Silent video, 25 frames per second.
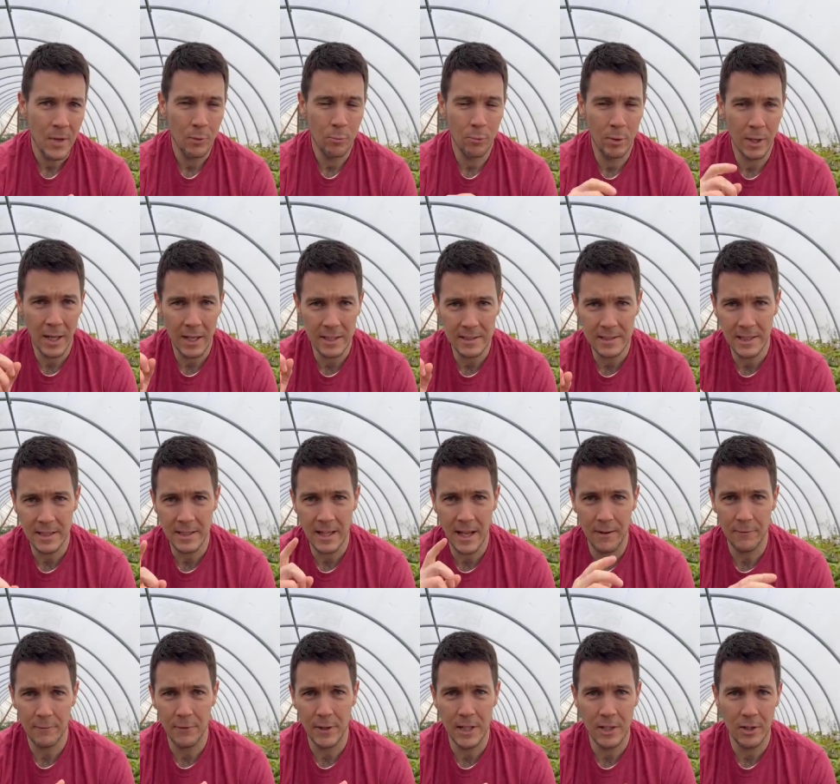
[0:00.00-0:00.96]
when I did
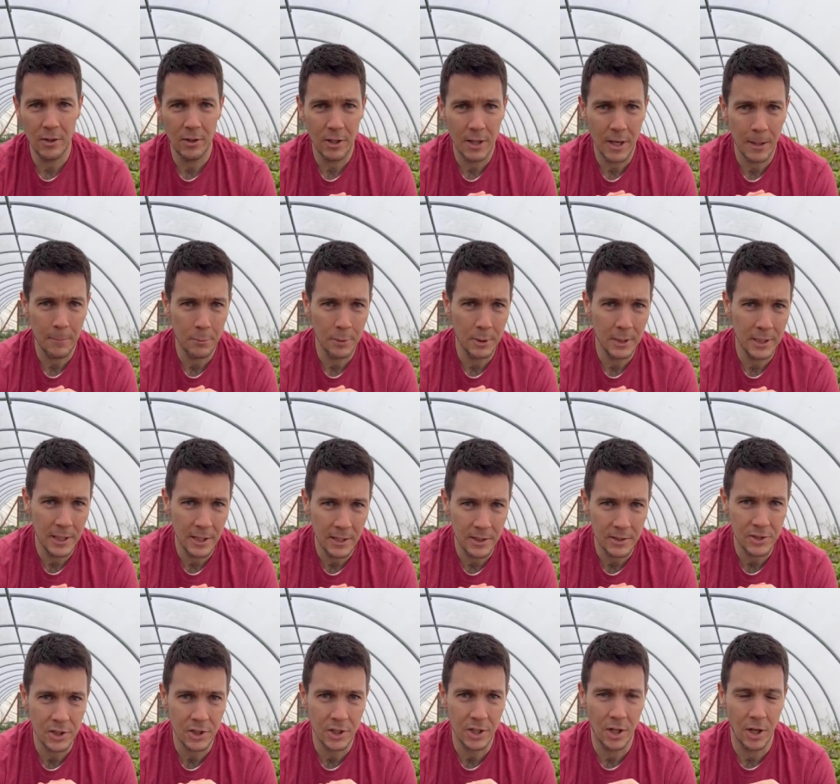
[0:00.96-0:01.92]
that video a couple
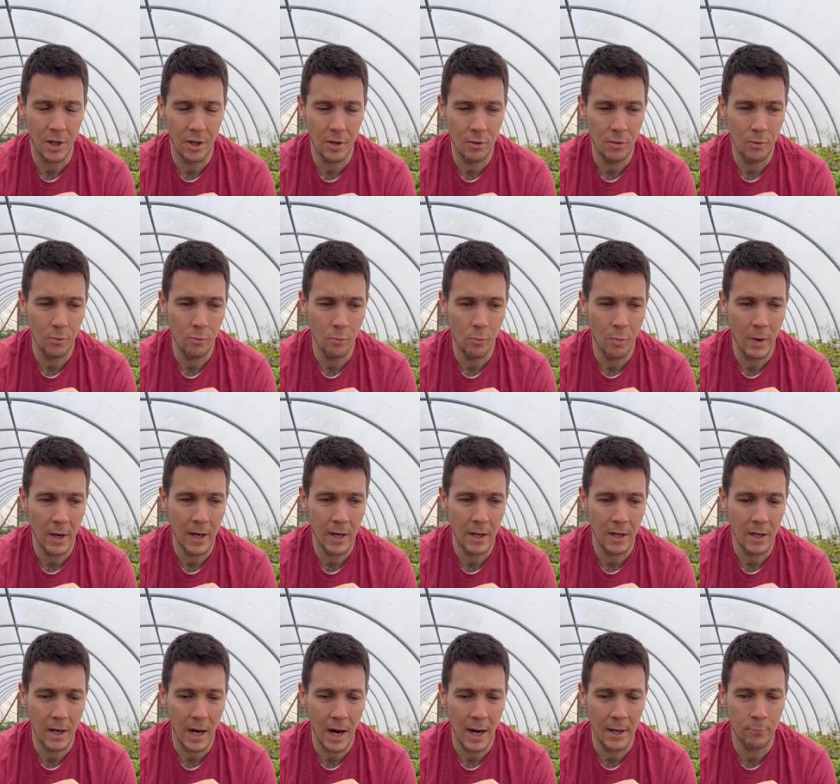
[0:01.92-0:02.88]
years ago
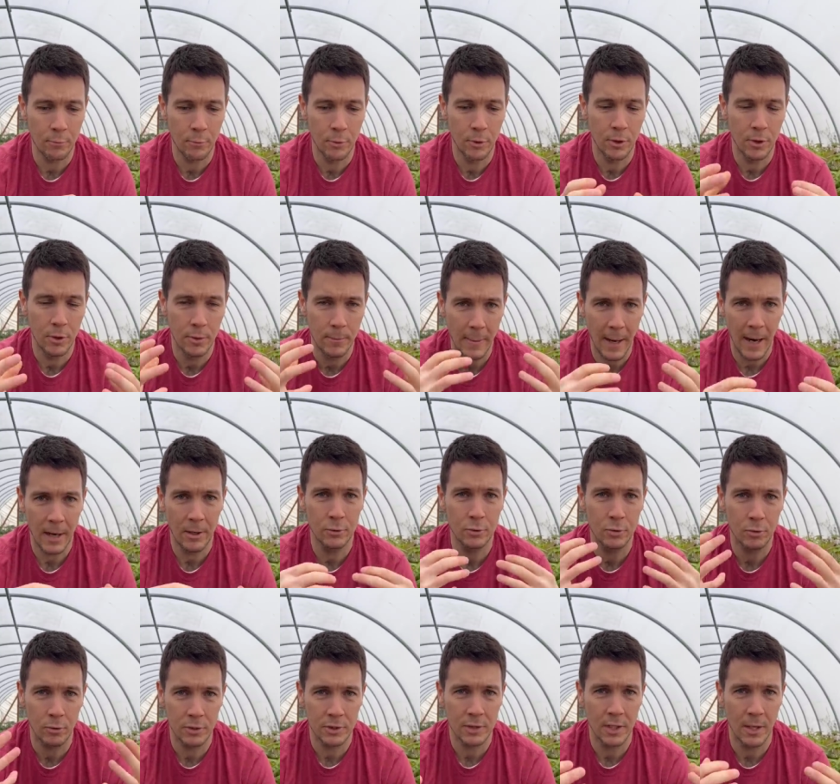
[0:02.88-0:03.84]
where I rooted them
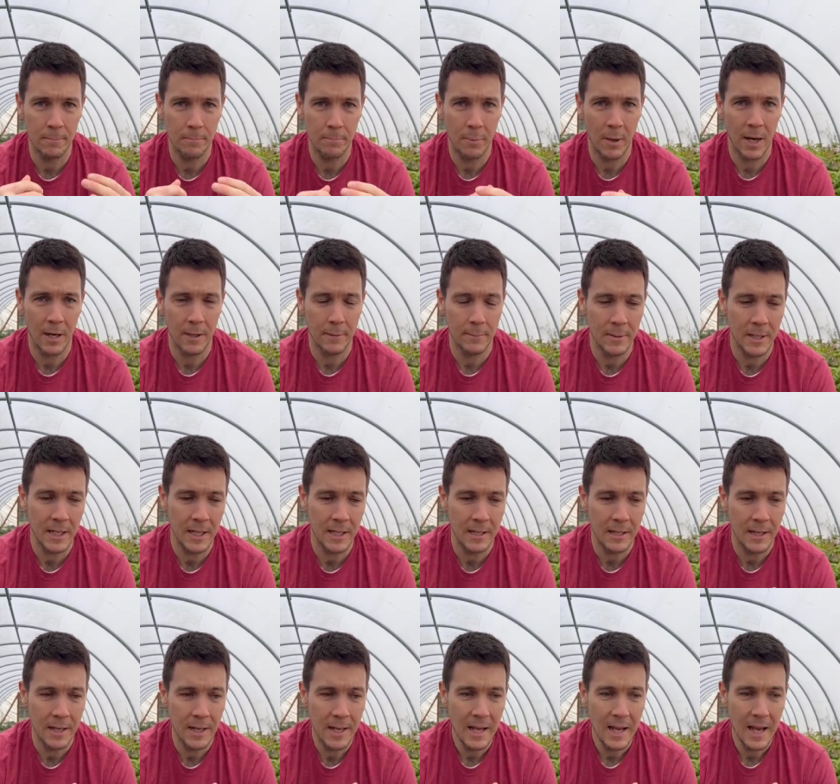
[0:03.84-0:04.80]
outdoors on bottom
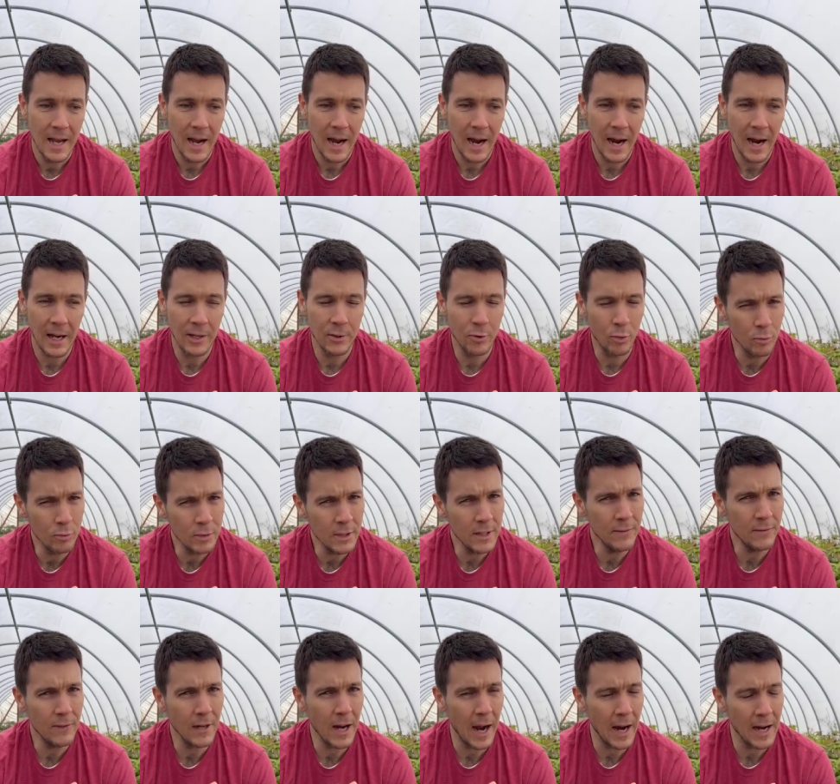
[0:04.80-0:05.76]
heat, I don't
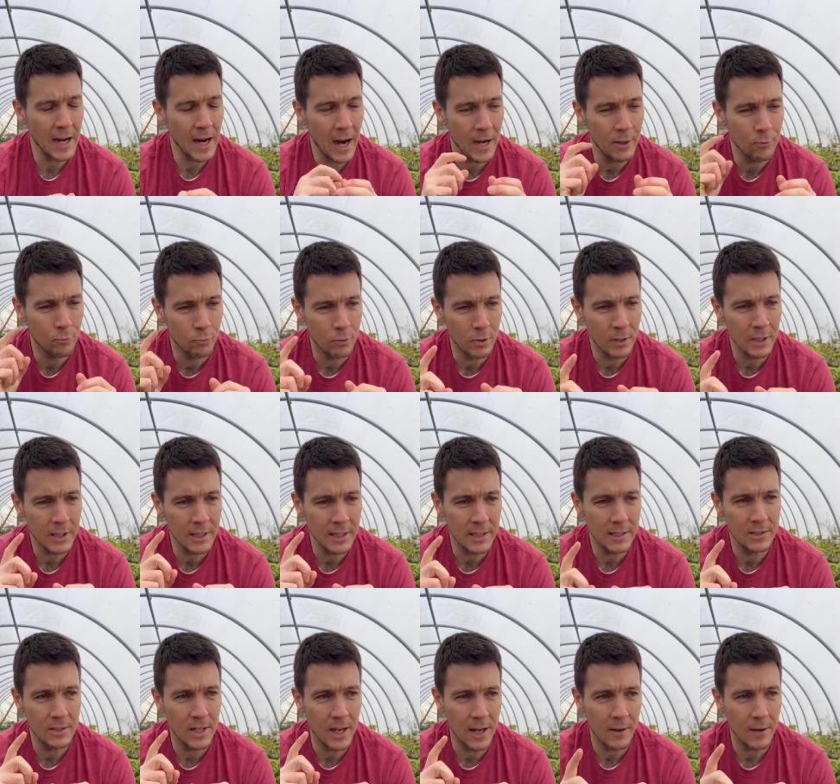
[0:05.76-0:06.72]
even, I, I
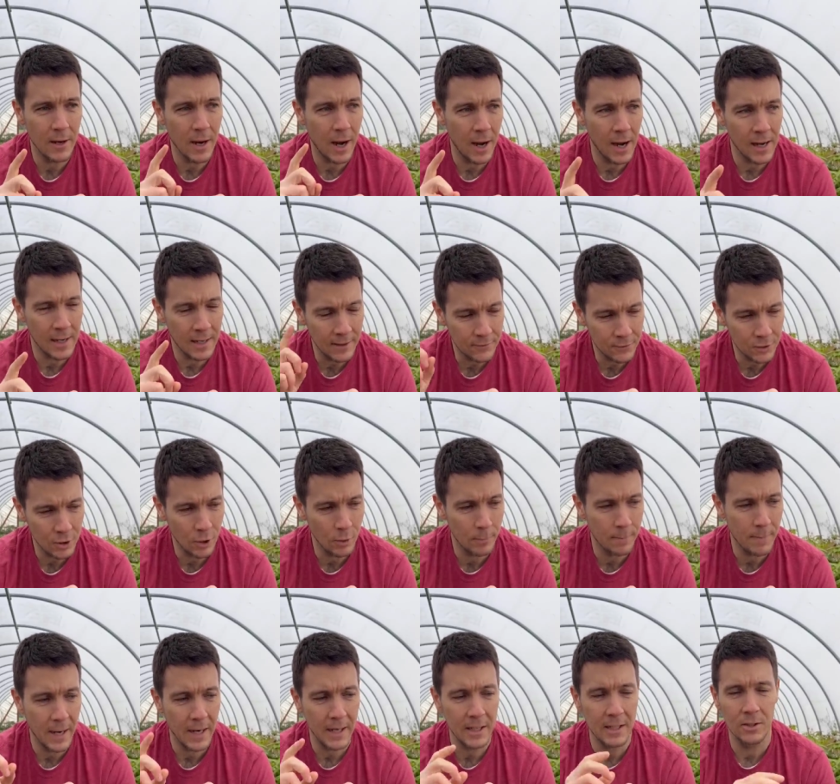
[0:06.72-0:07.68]
really, I'd have to go
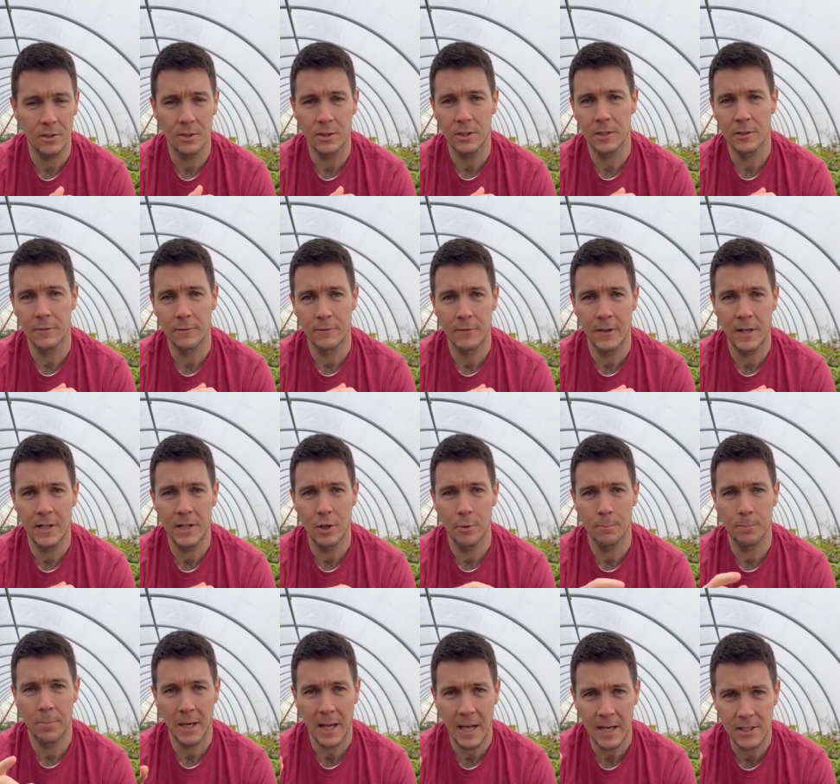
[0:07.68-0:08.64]
back and look at the video,
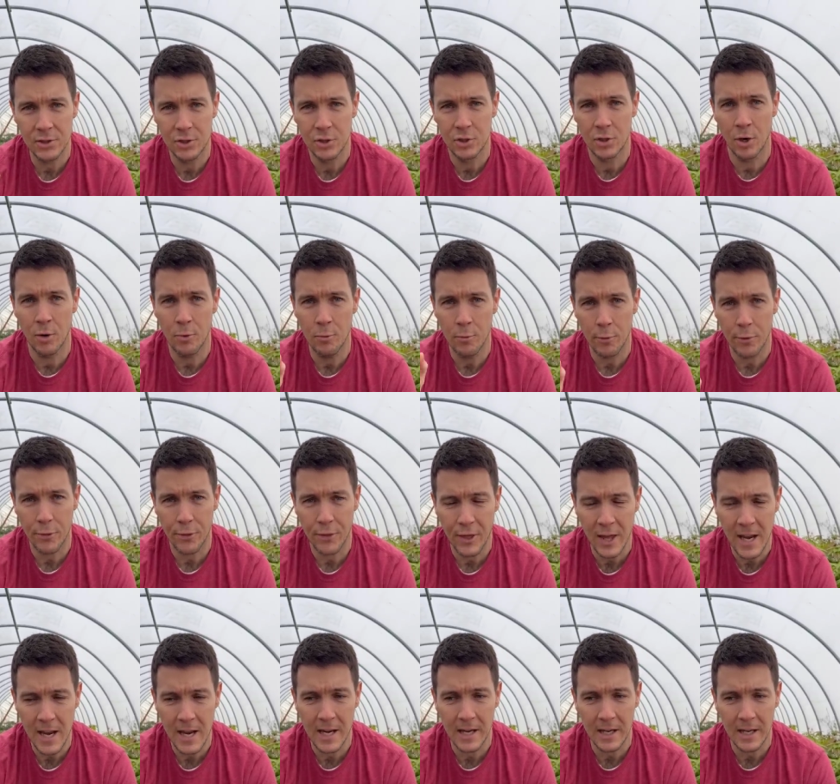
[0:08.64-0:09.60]
but I don't
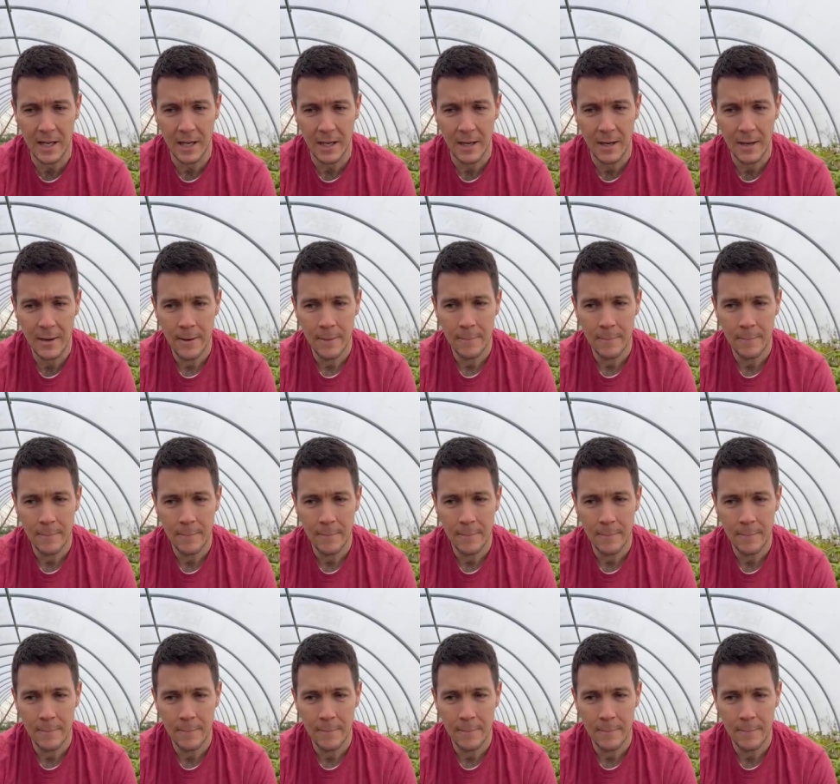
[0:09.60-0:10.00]
think